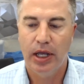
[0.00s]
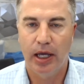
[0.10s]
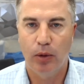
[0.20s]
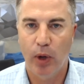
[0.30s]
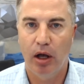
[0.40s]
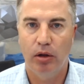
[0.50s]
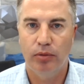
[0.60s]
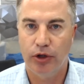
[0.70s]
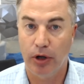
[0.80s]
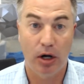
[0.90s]
And while
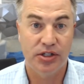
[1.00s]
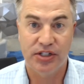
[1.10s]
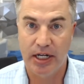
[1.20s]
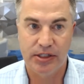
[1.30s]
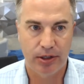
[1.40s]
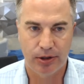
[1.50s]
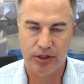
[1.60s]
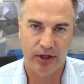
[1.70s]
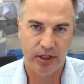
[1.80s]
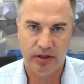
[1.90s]
there are sites that are
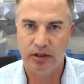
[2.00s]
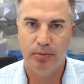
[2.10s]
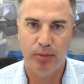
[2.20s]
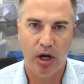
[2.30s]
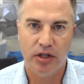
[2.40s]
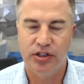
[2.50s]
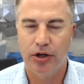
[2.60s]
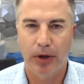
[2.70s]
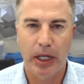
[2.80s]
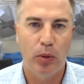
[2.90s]
just like tick the box and
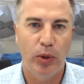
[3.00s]
agree,